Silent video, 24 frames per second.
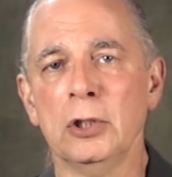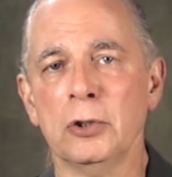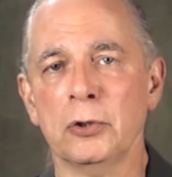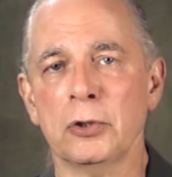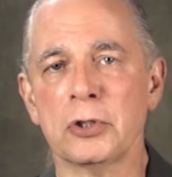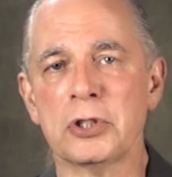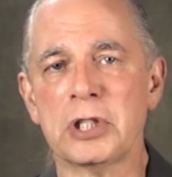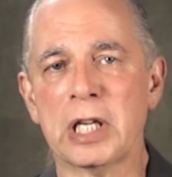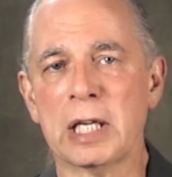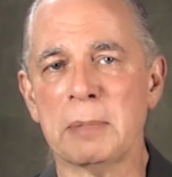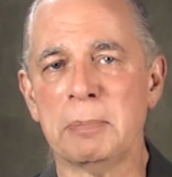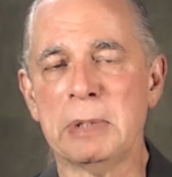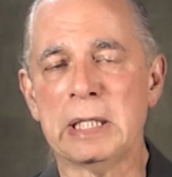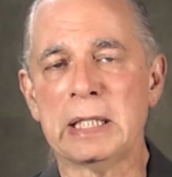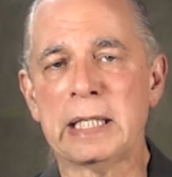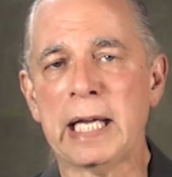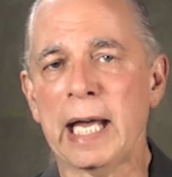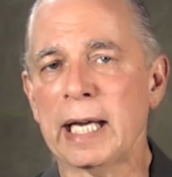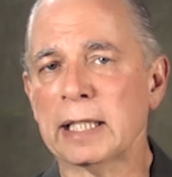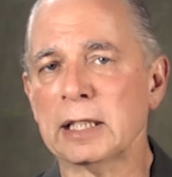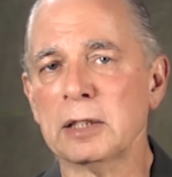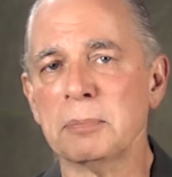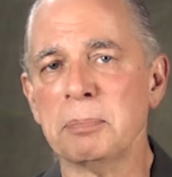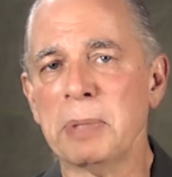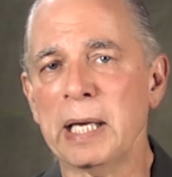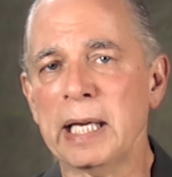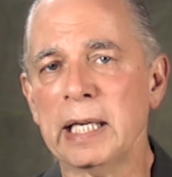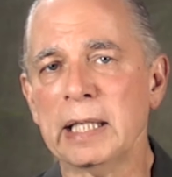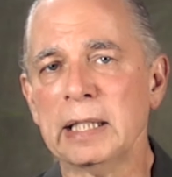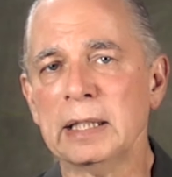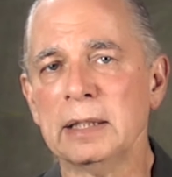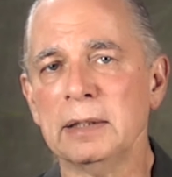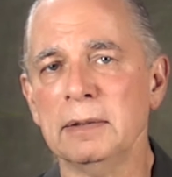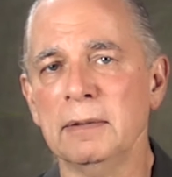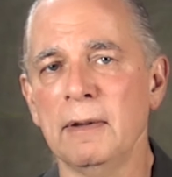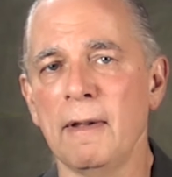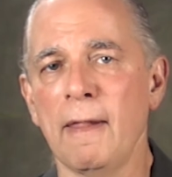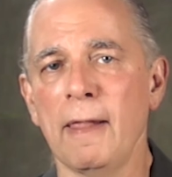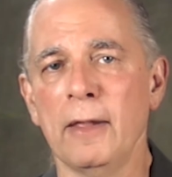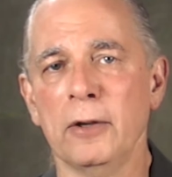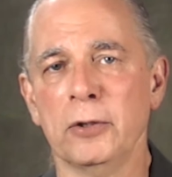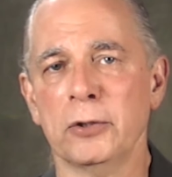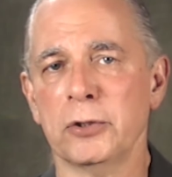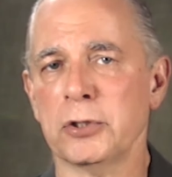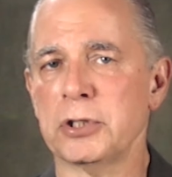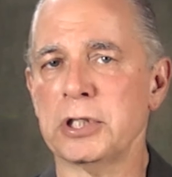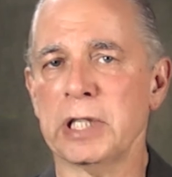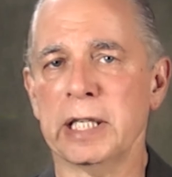Her day began in pain,
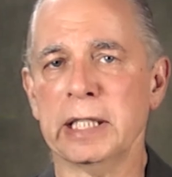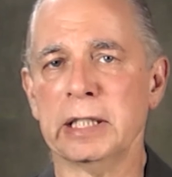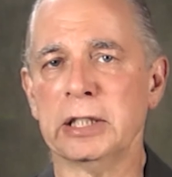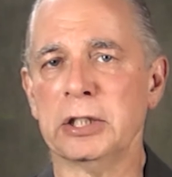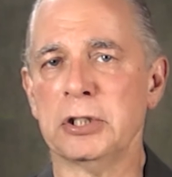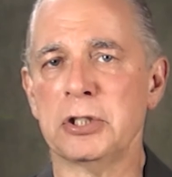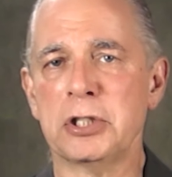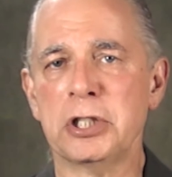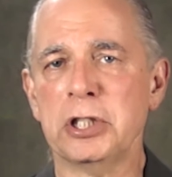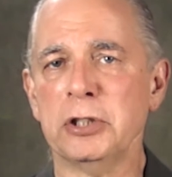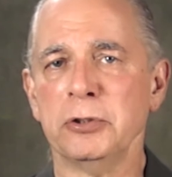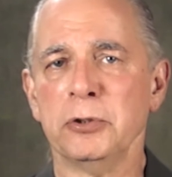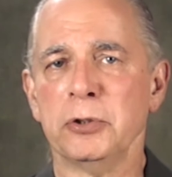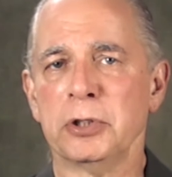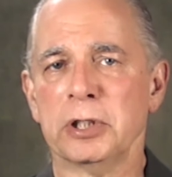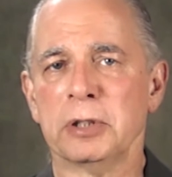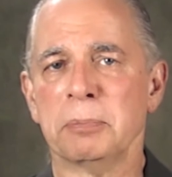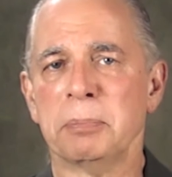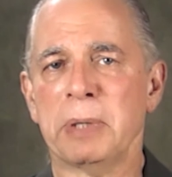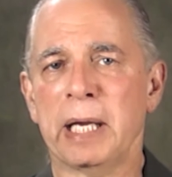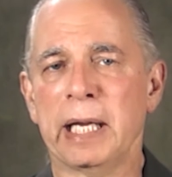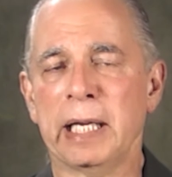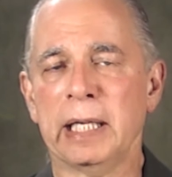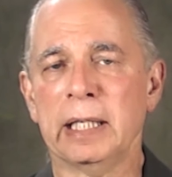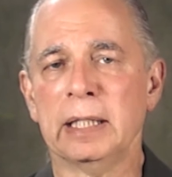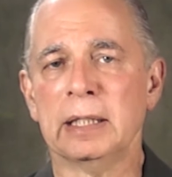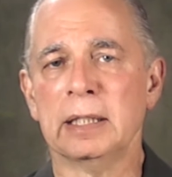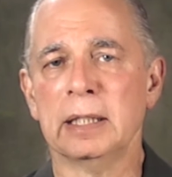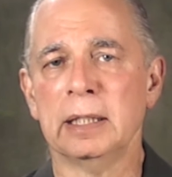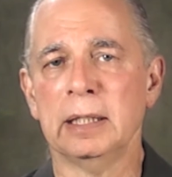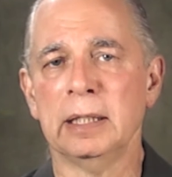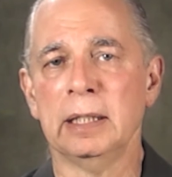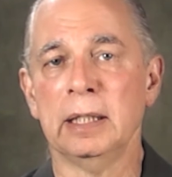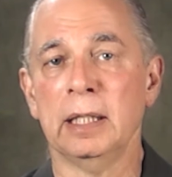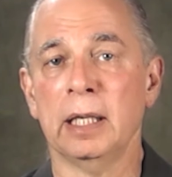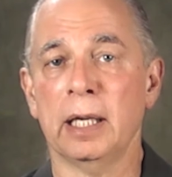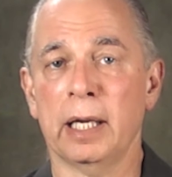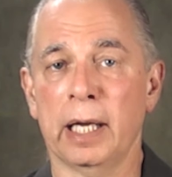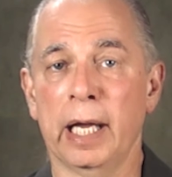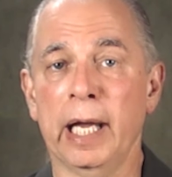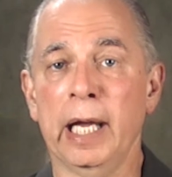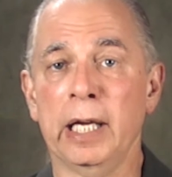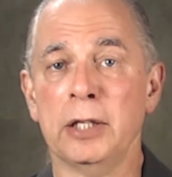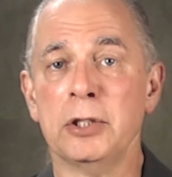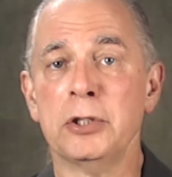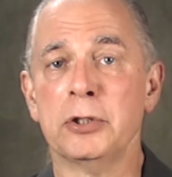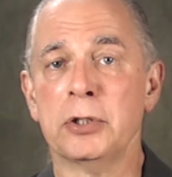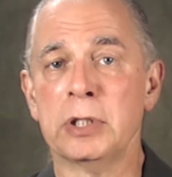her day continued in pain,
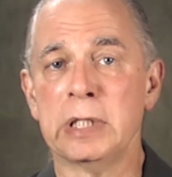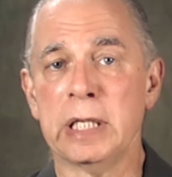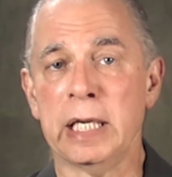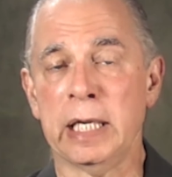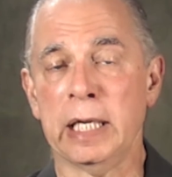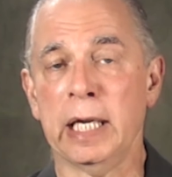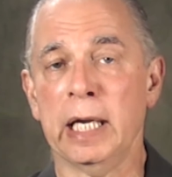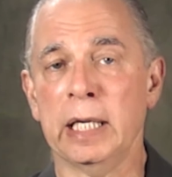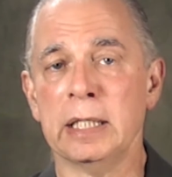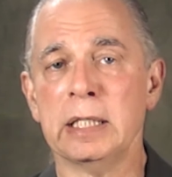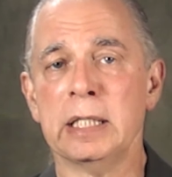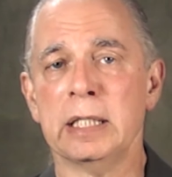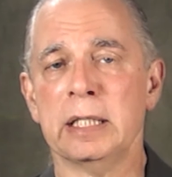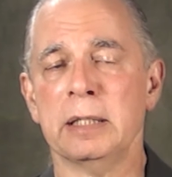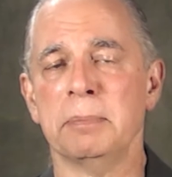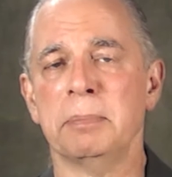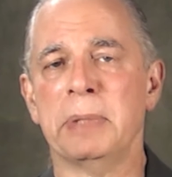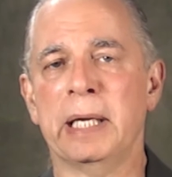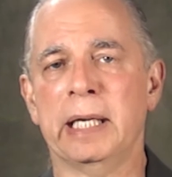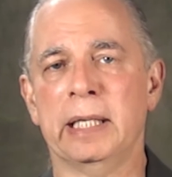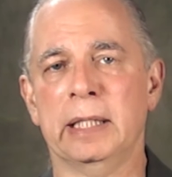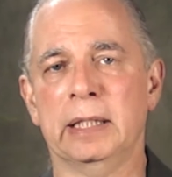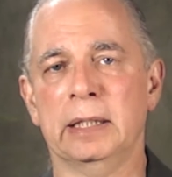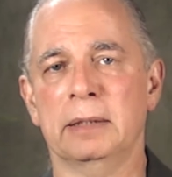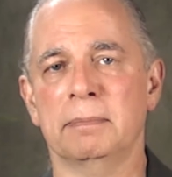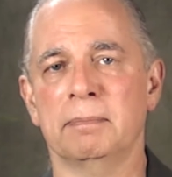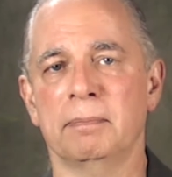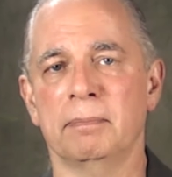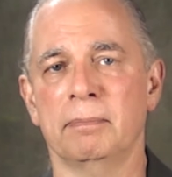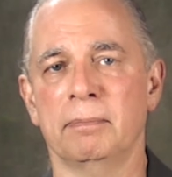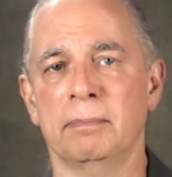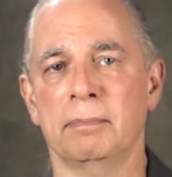and her day ended in pain.